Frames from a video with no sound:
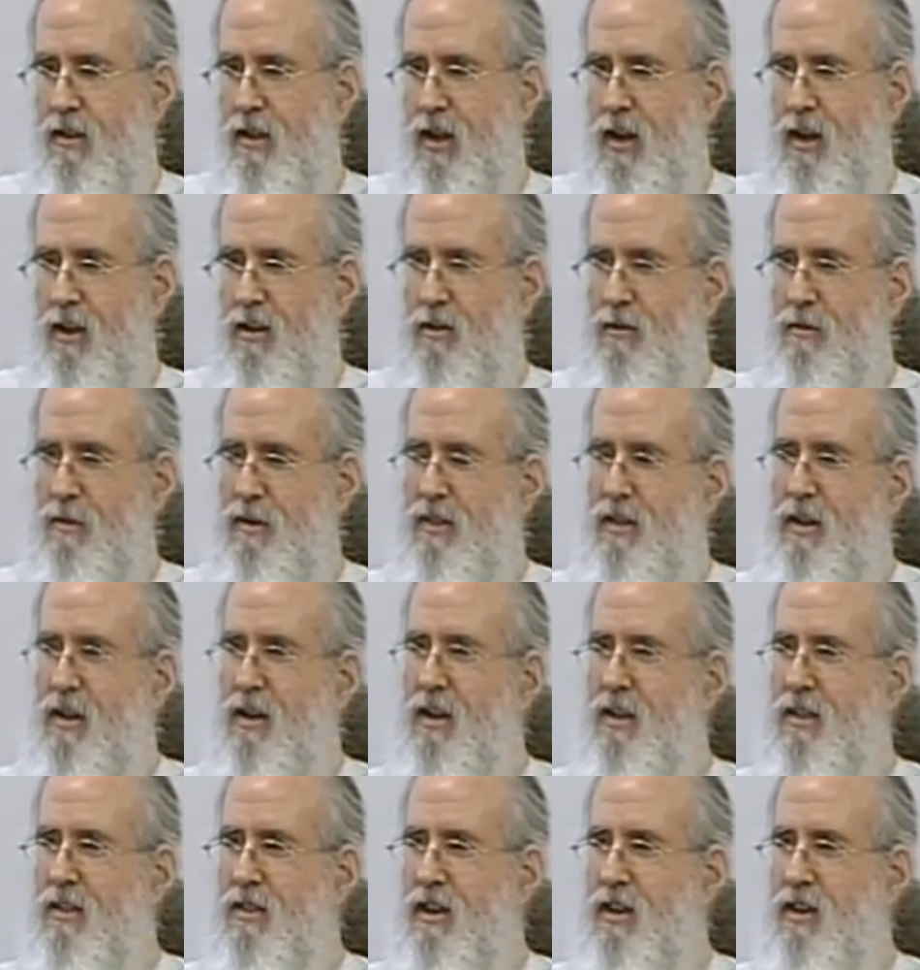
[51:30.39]
I don't know about that.
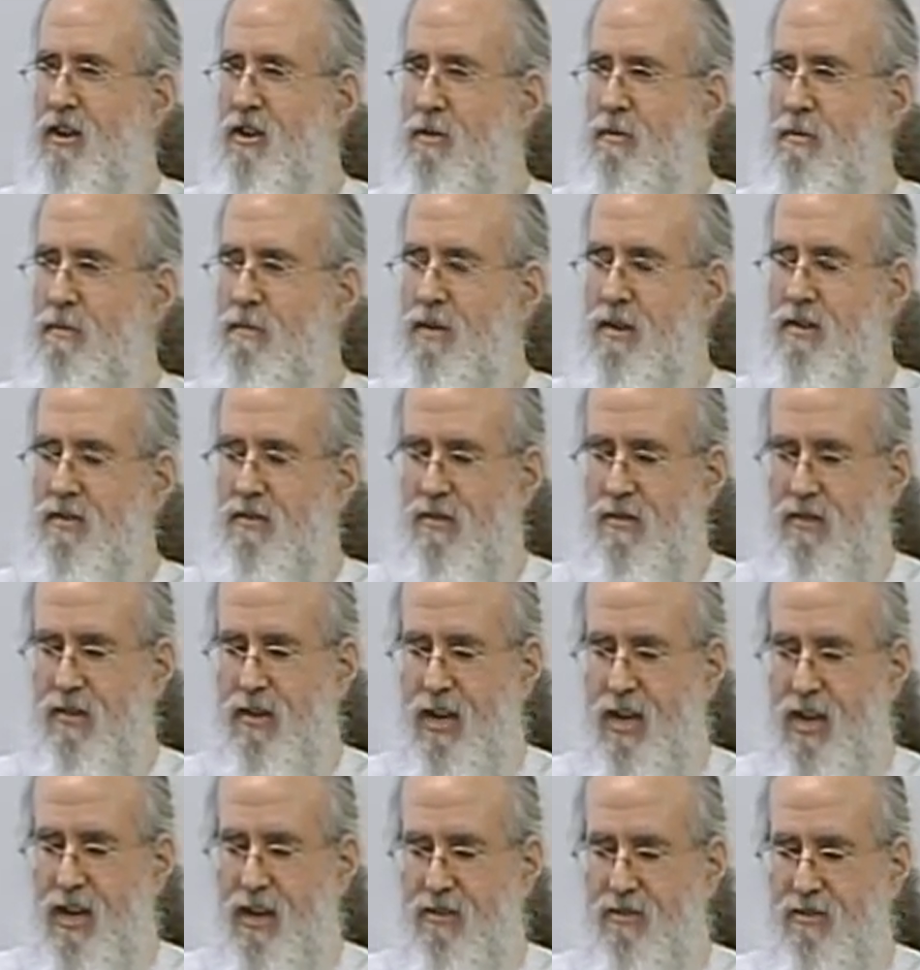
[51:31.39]
Like human beings is a
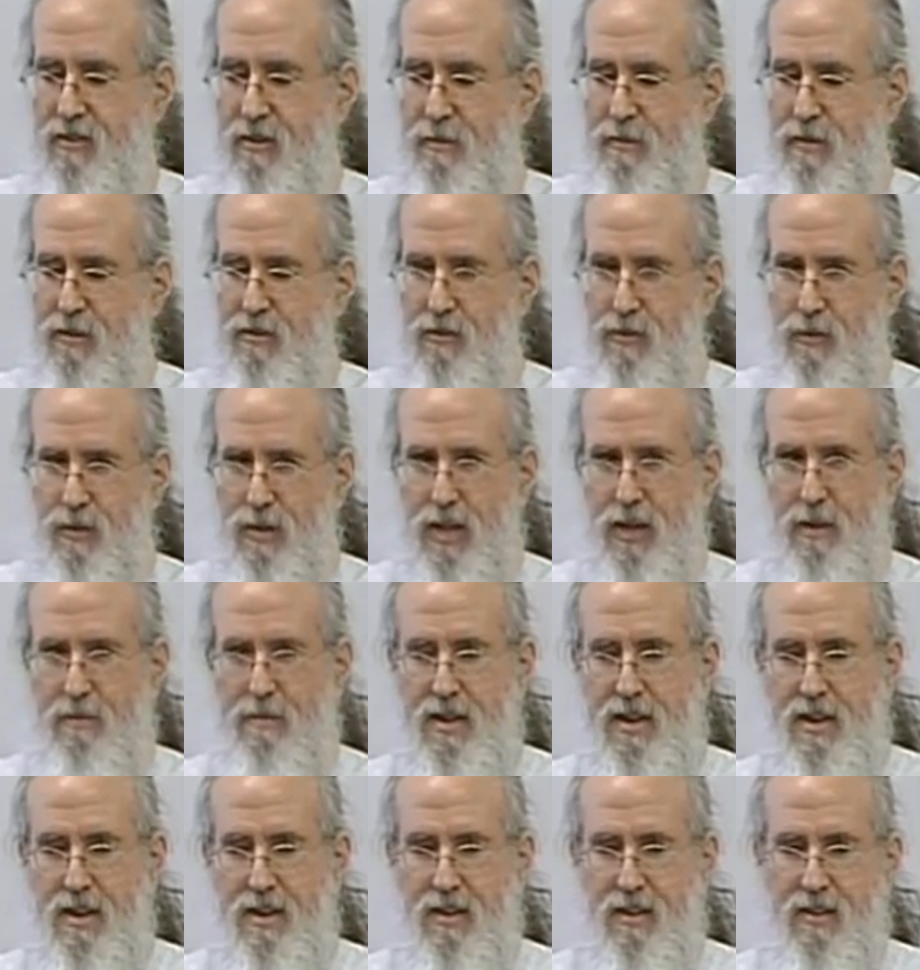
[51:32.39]
cancer. I'm not sure what that
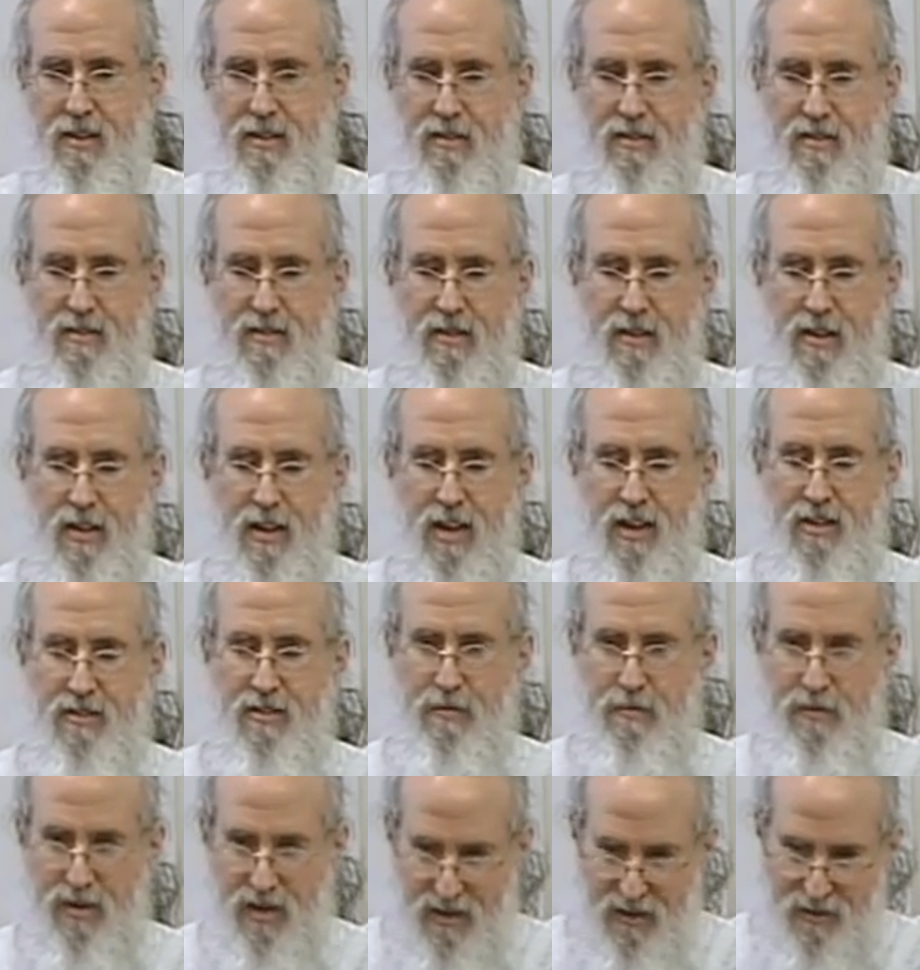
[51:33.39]
means. It
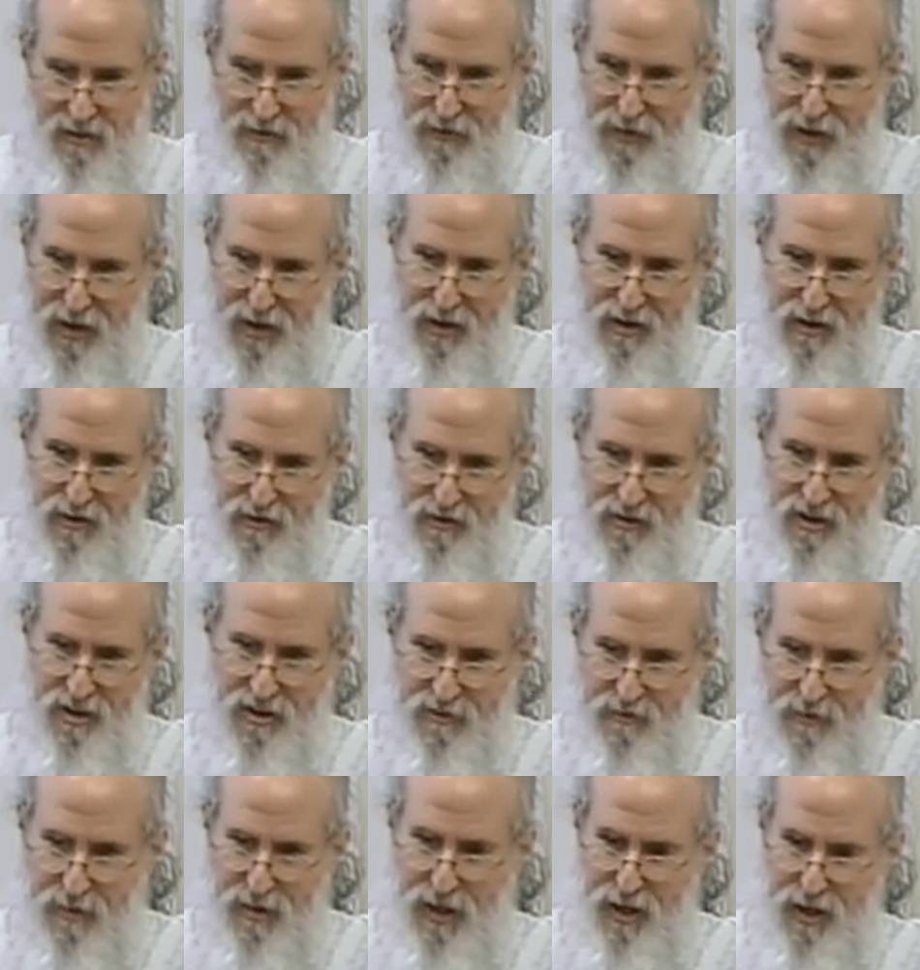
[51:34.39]
seems like it's a value
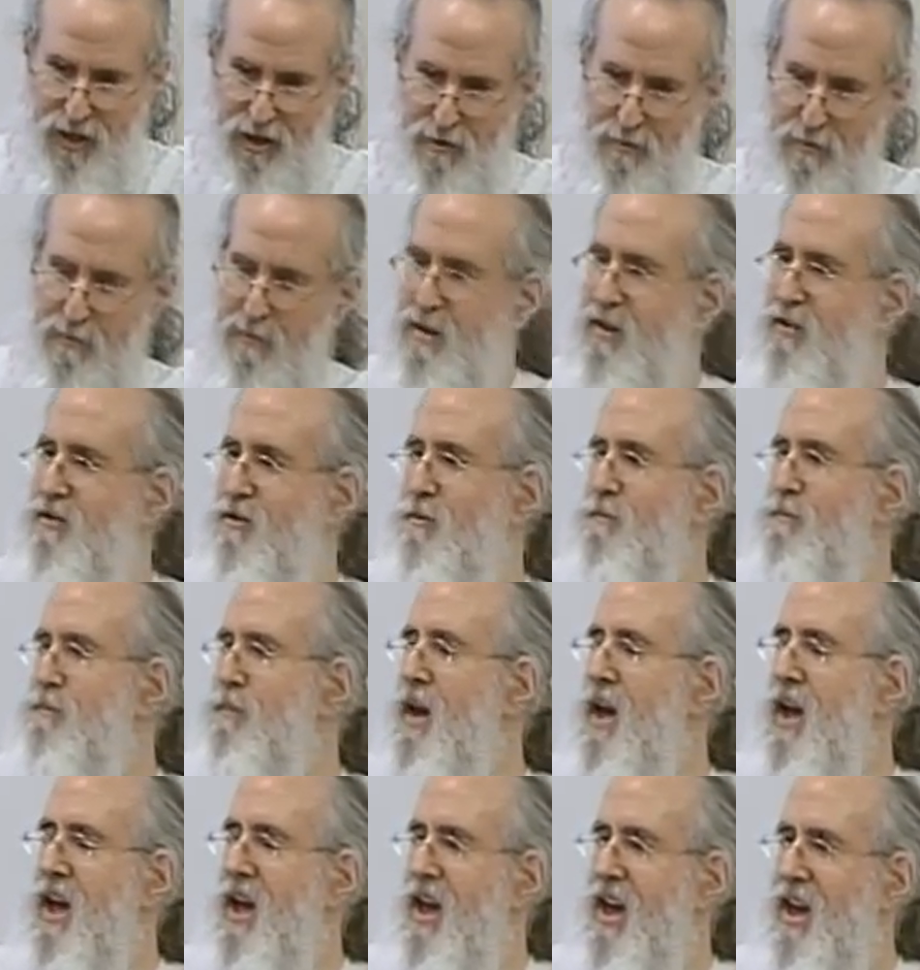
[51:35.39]
judgment. Like human beings are
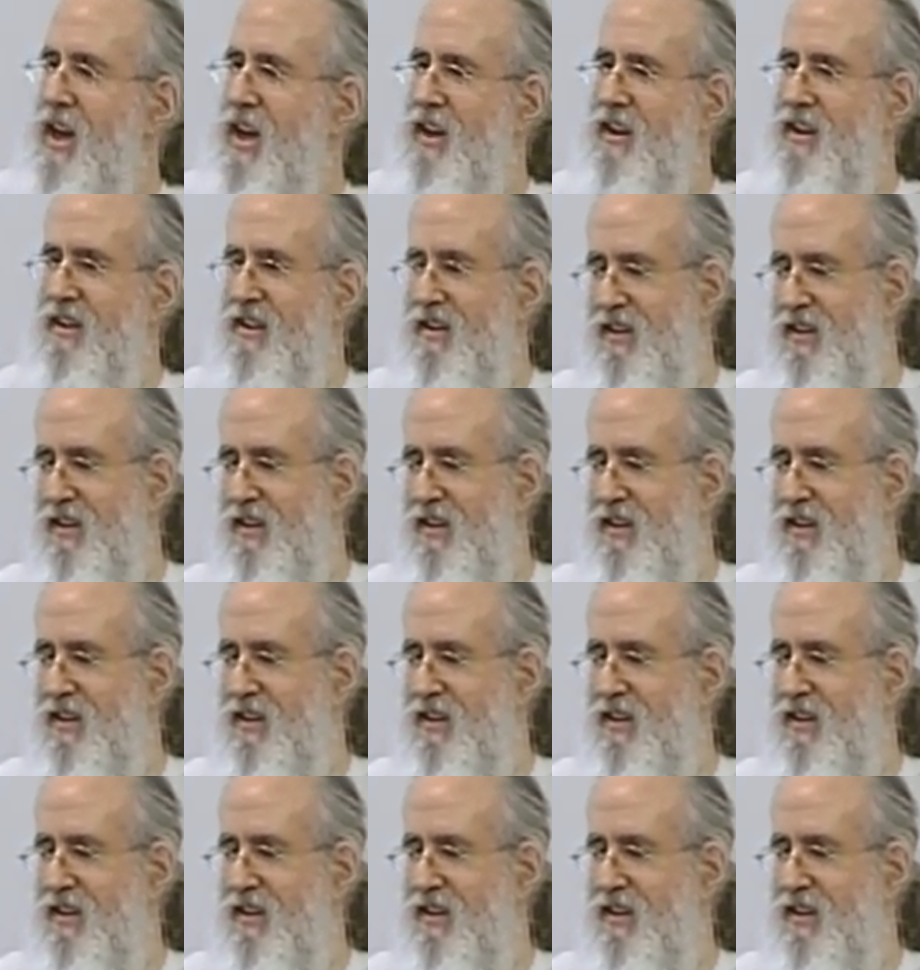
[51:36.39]
bad.